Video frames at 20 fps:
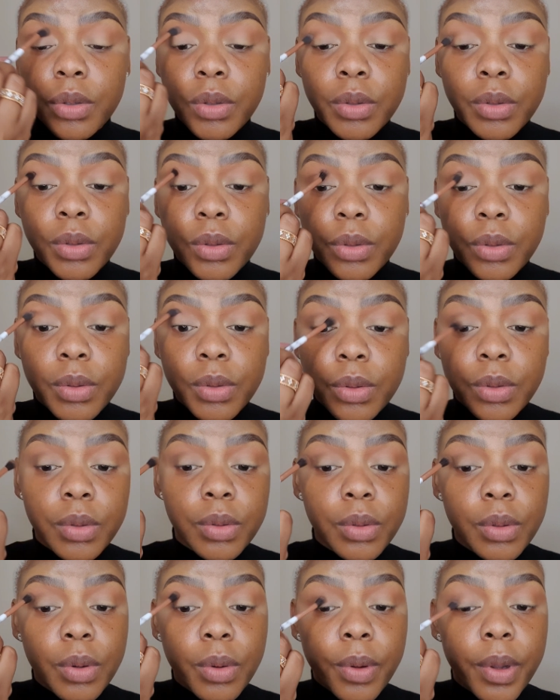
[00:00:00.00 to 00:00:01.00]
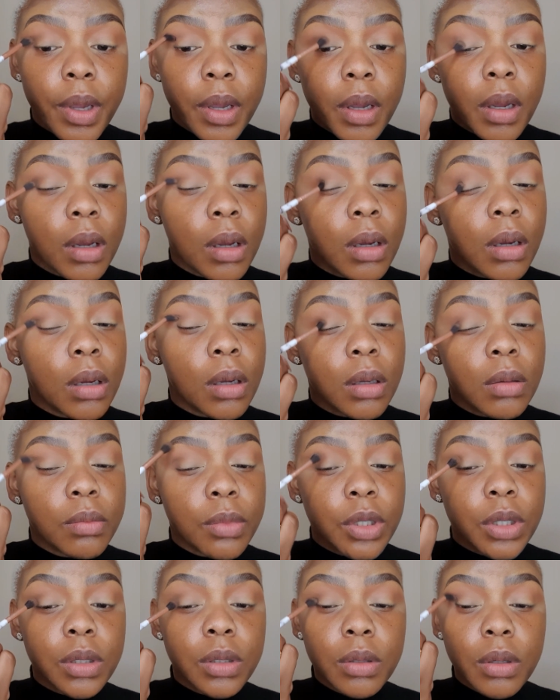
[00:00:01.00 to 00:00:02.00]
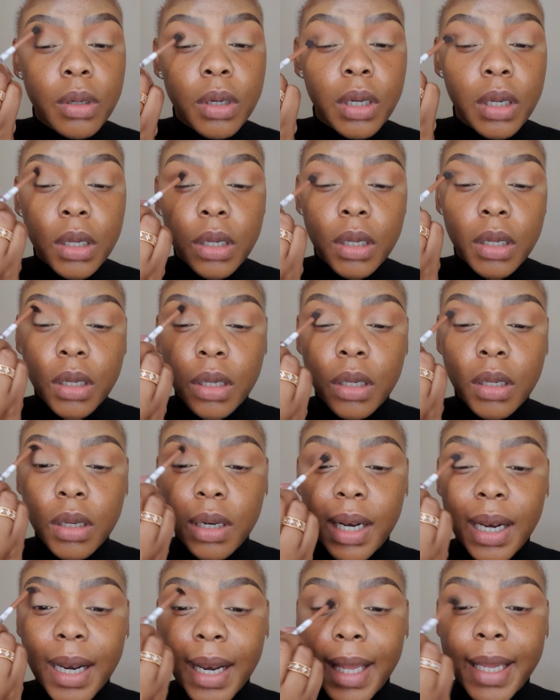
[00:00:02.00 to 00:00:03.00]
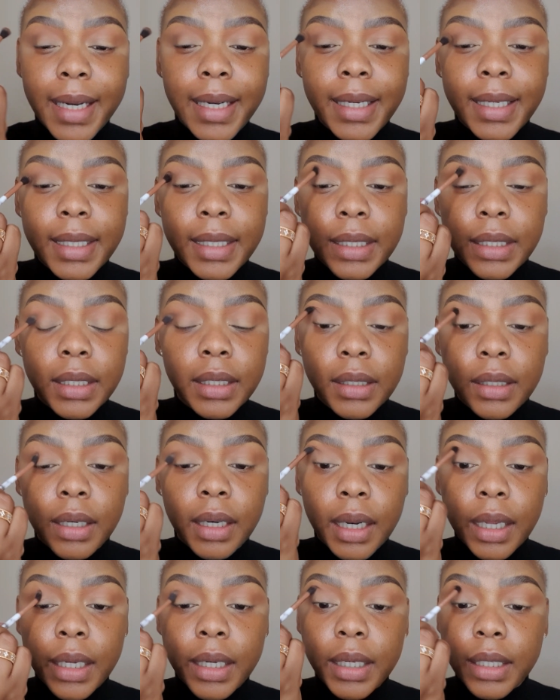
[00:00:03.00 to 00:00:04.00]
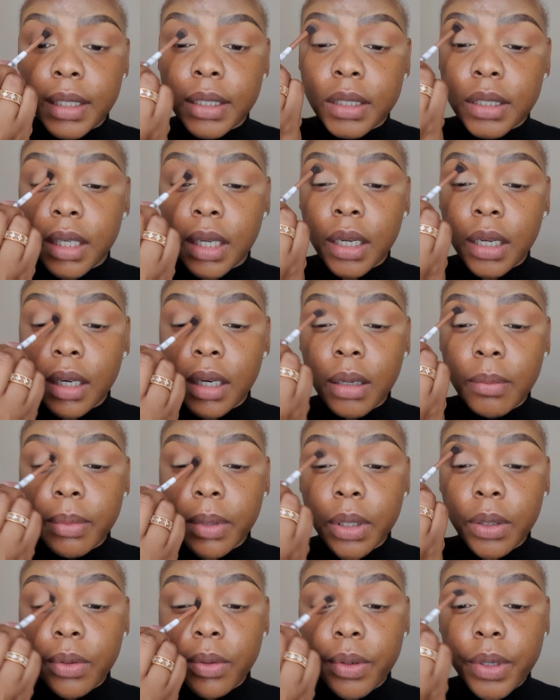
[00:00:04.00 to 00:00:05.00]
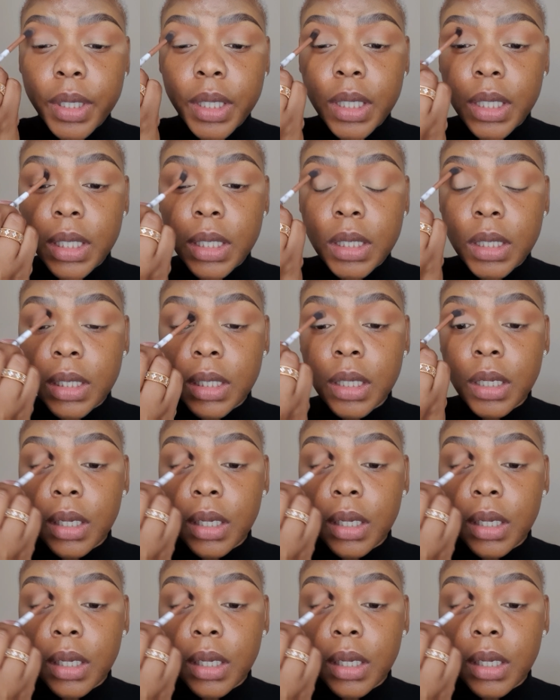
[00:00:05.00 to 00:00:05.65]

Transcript: So yeah, I'm just gonna lightly darken up the crease.